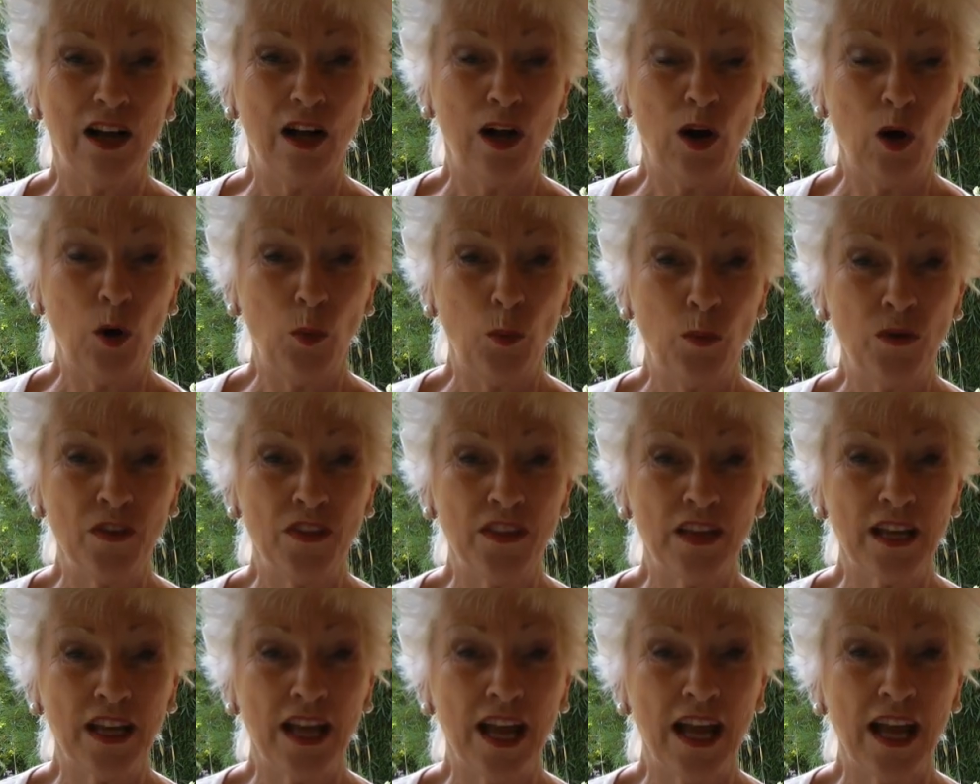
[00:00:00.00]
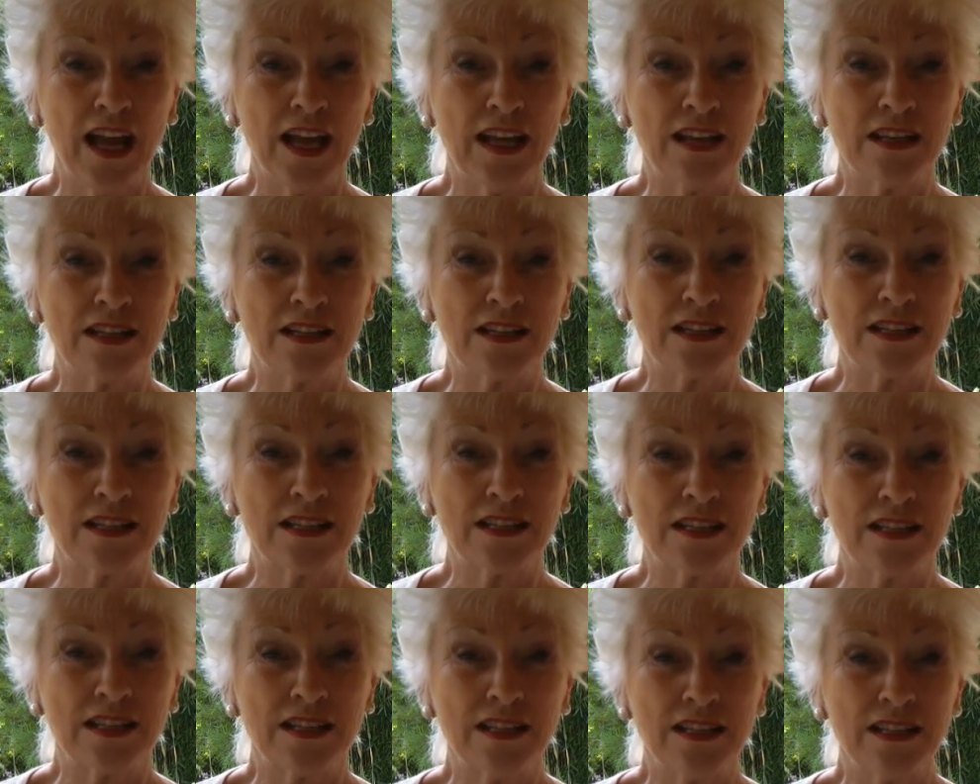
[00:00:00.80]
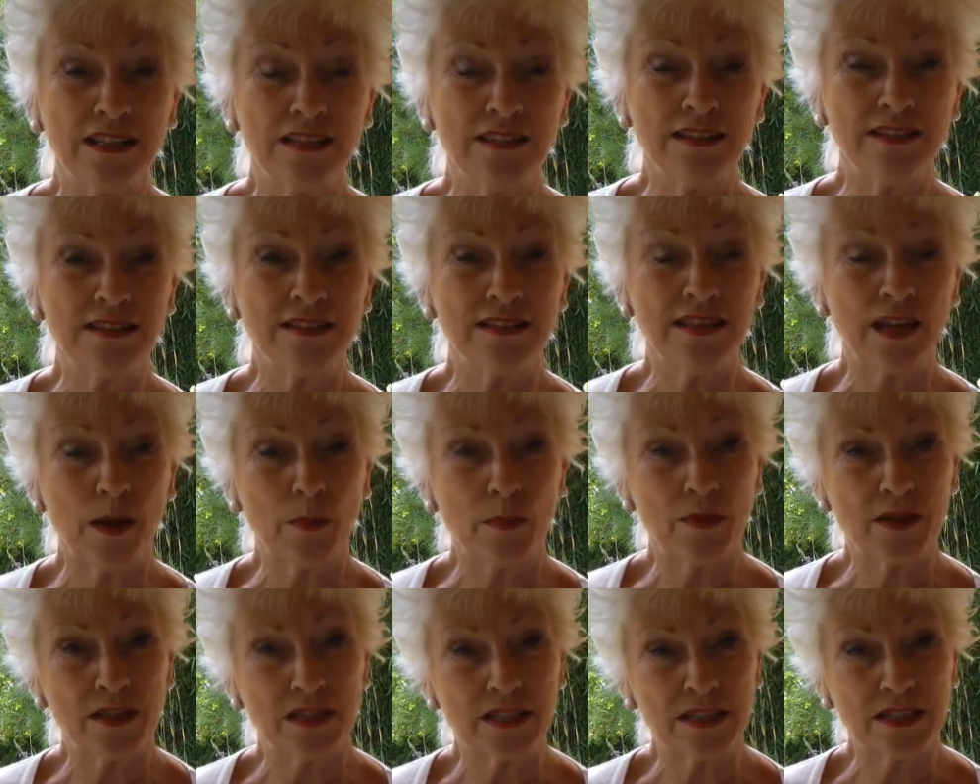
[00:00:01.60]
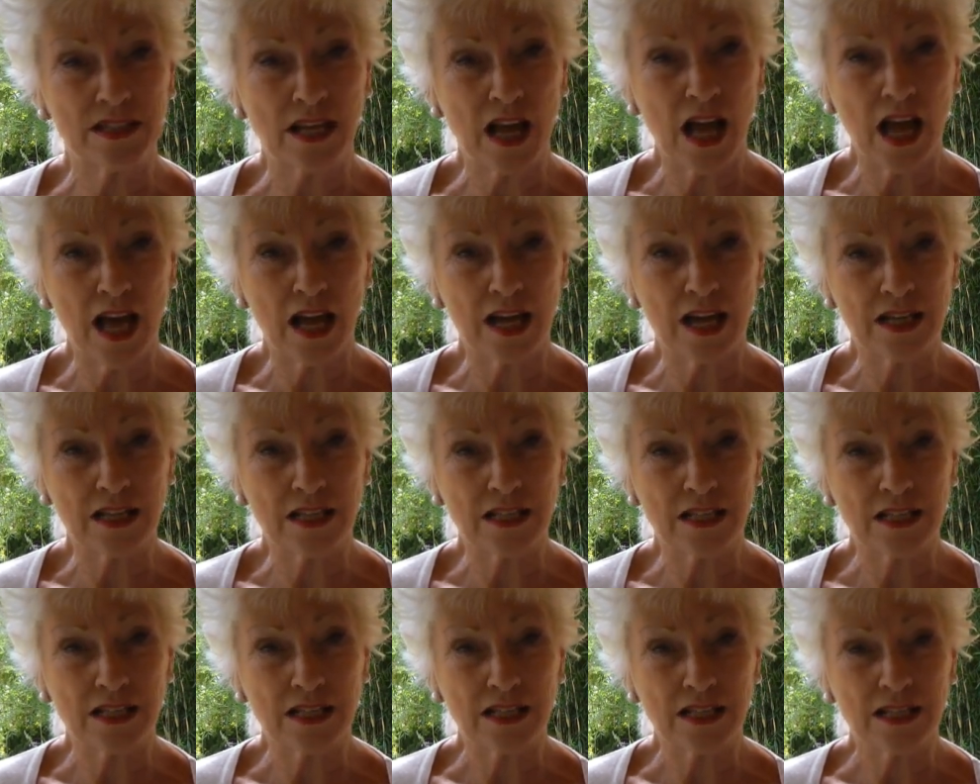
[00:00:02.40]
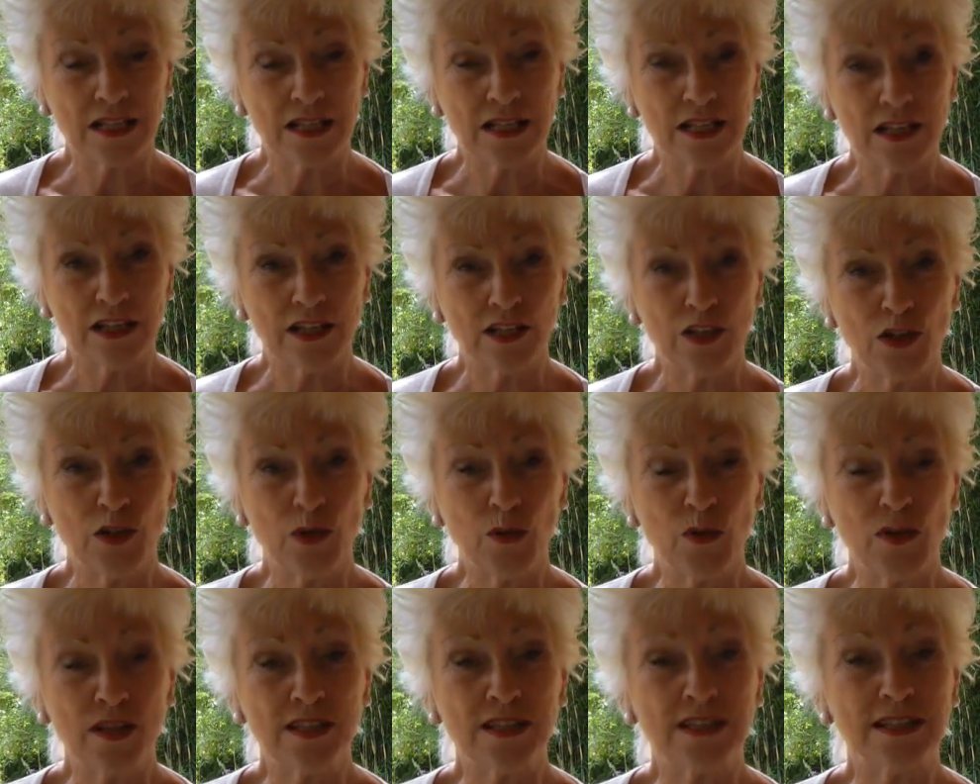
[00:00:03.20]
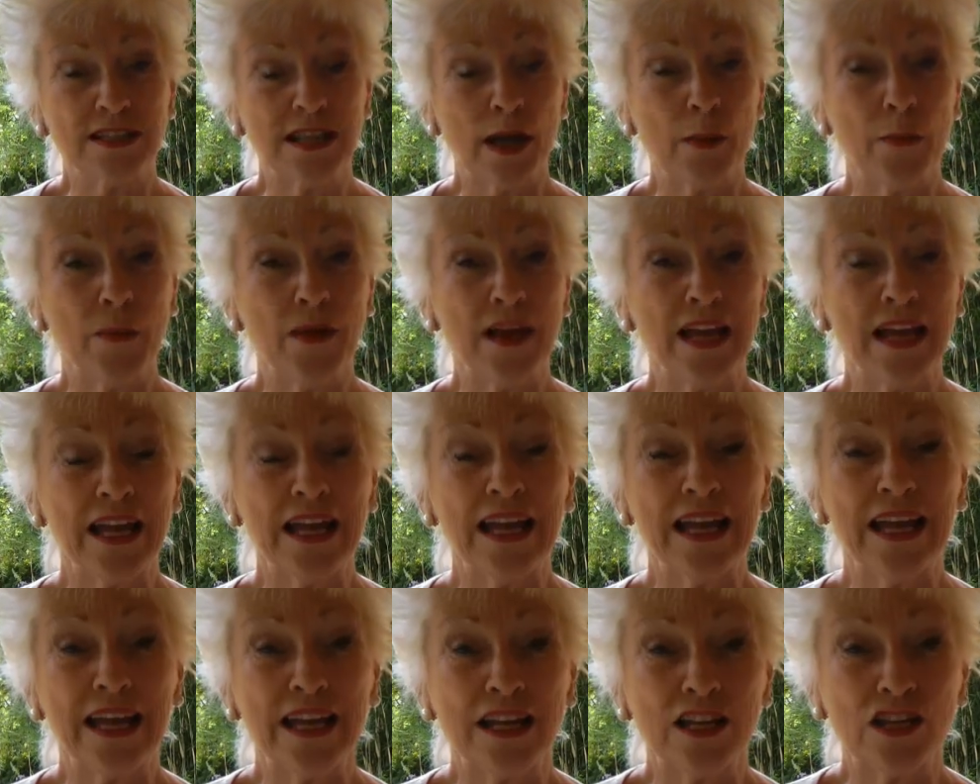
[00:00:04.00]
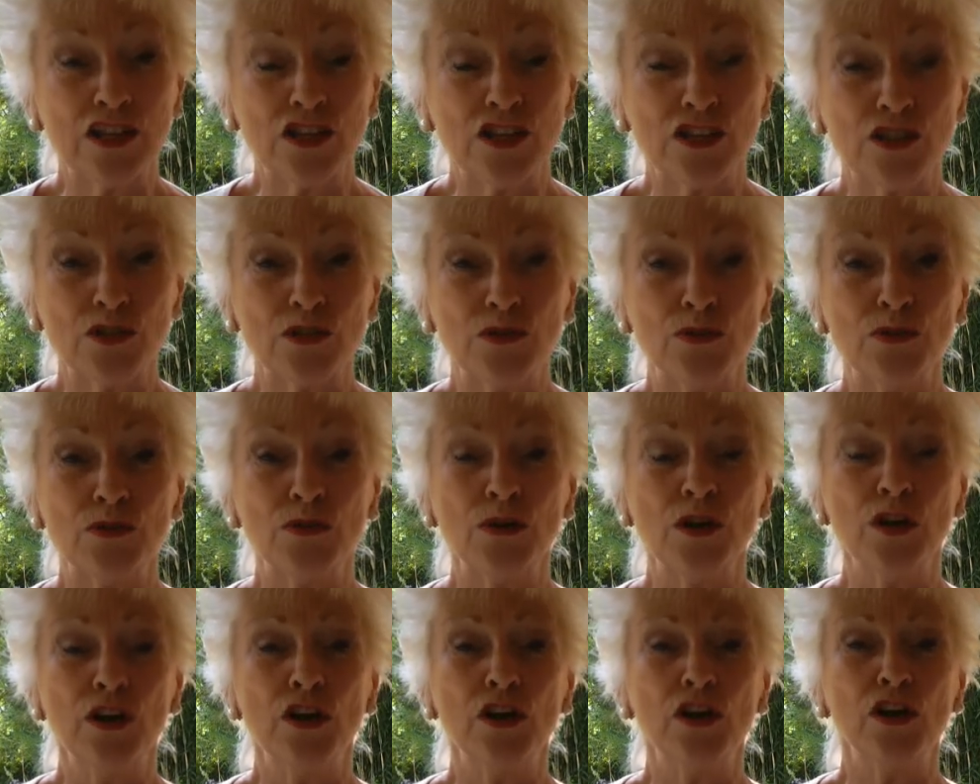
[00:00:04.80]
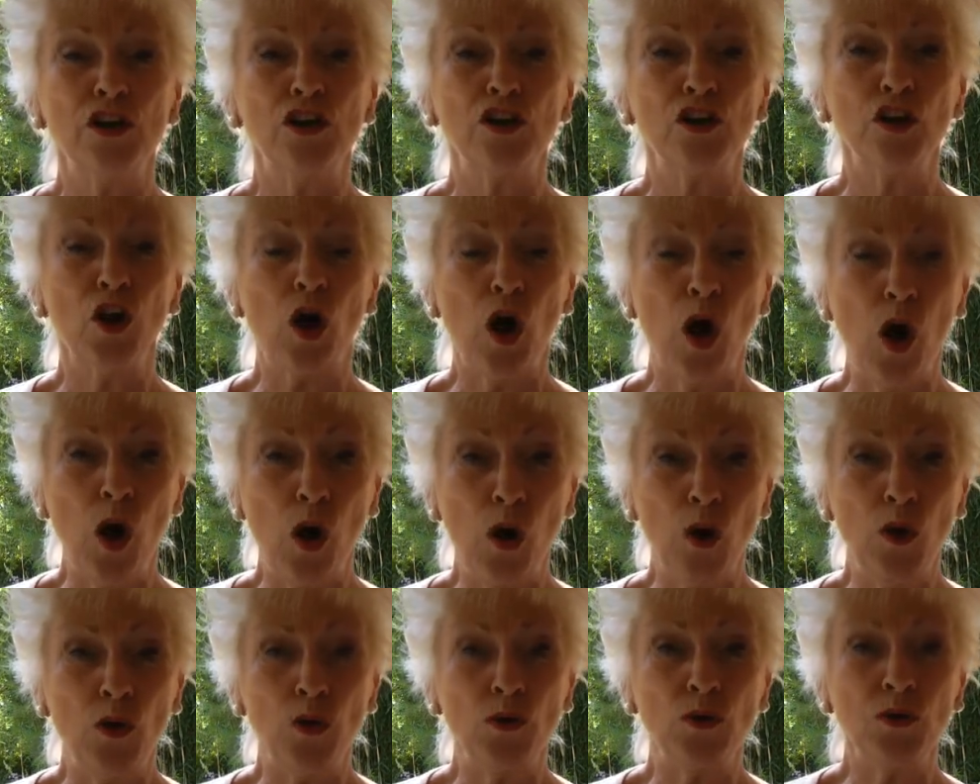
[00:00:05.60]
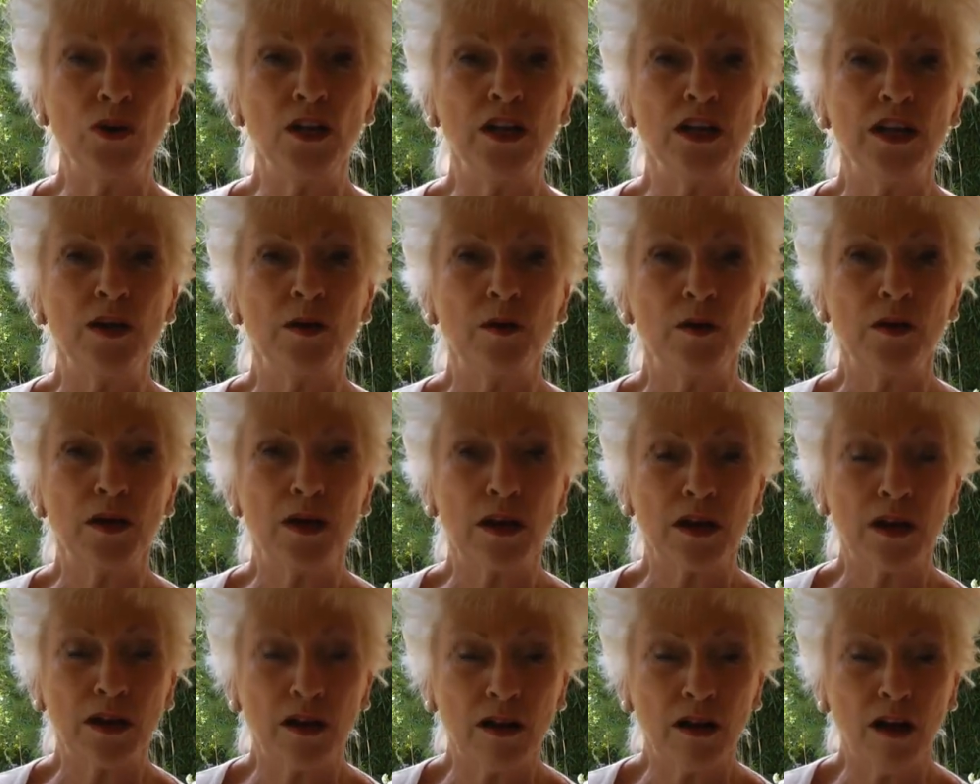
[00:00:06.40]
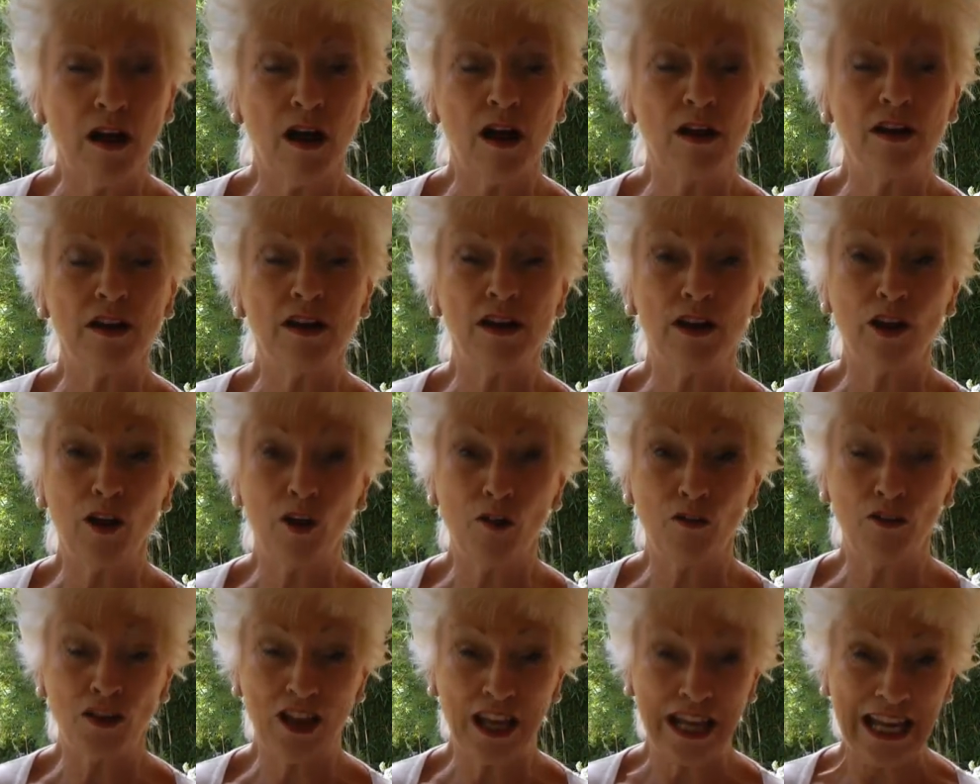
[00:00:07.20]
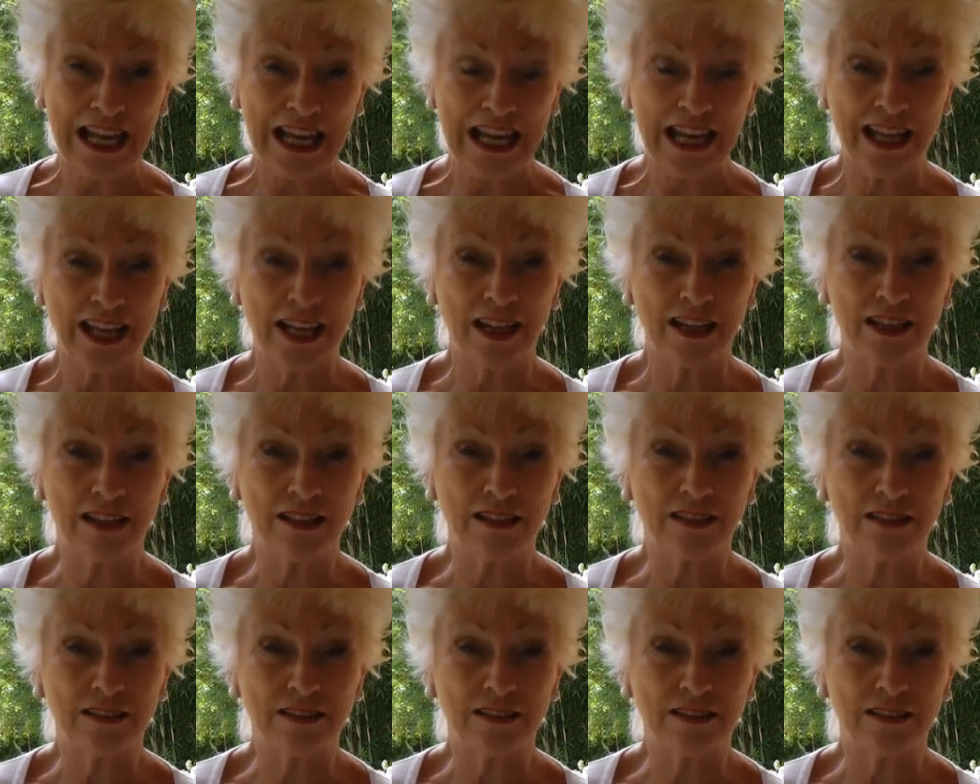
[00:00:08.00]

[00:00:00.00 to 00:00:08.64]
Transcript: Open the gate and step inside. And you are stepping into your own garden of healing.